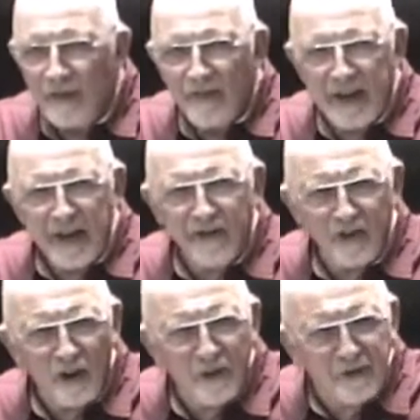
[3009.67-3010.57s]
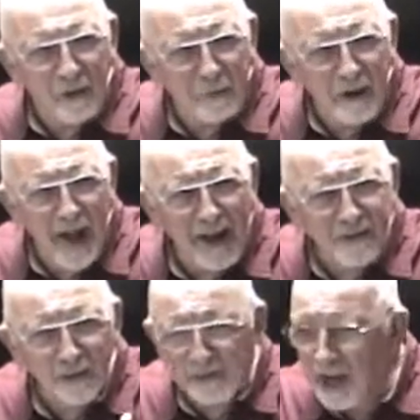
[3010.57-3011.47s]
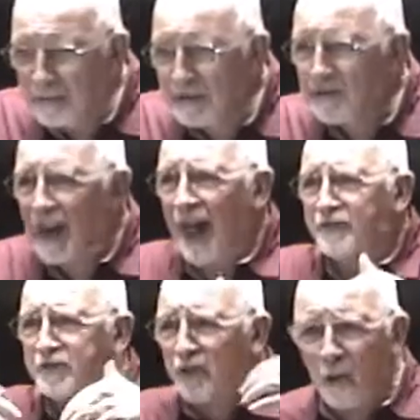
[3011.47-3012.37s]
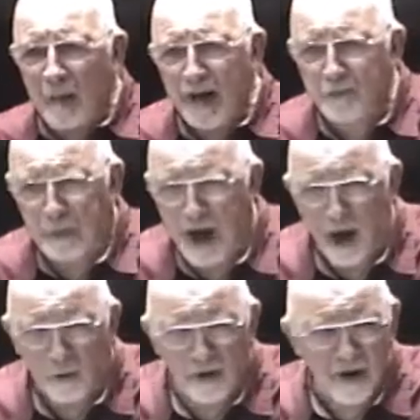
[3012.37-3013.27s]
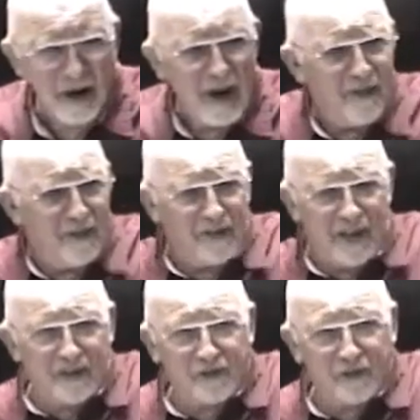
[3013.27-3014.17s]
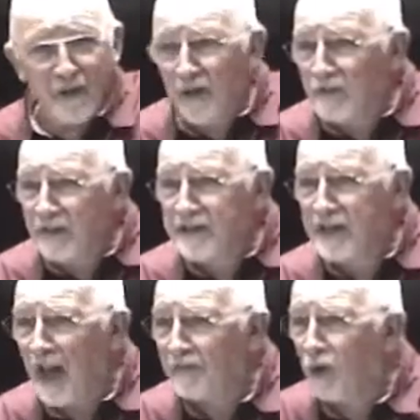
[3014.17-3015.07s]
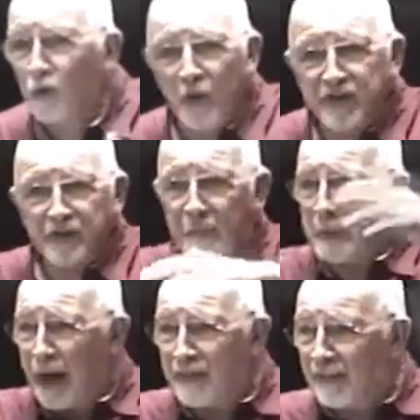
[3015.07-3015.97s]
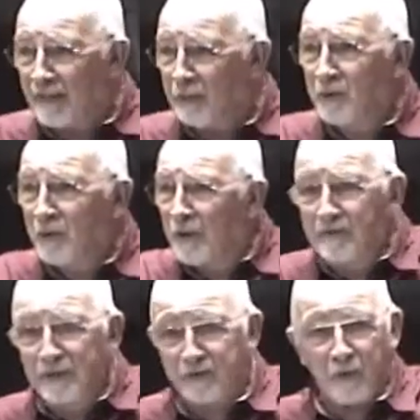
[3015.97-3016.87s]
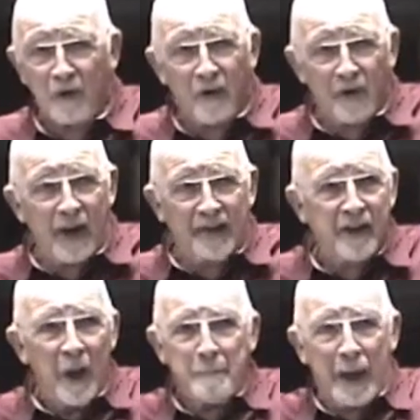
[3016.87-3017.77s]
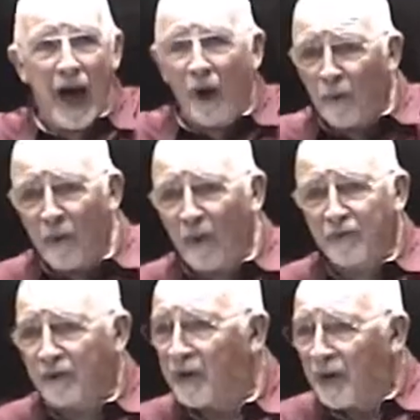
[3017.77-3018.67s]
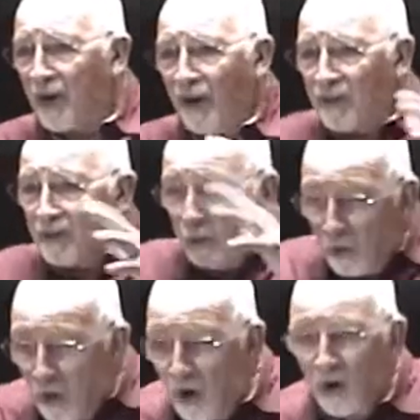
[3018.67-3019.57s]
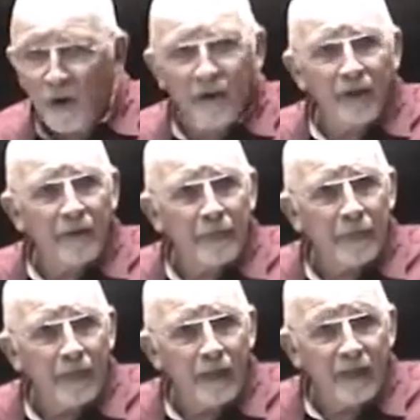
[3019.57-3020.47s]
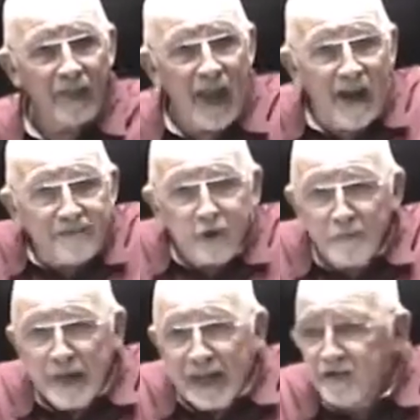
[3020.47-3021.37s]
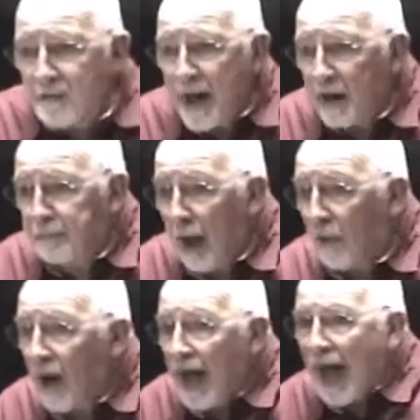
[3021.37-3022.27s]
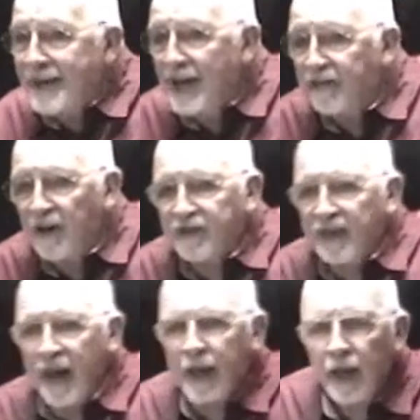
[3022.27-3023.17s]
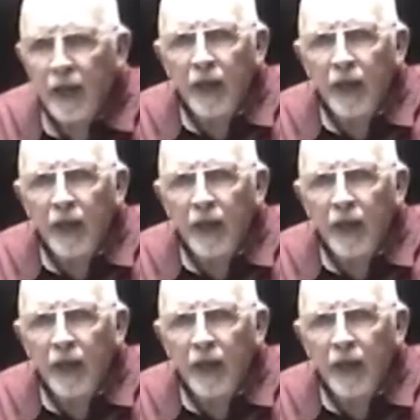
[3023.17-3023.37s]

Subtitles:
These are supernatural demons that have so much power that they serve the devil, who is the ruler of this world, who has power over the world. They have tremendous amount of power, and yet they're saying,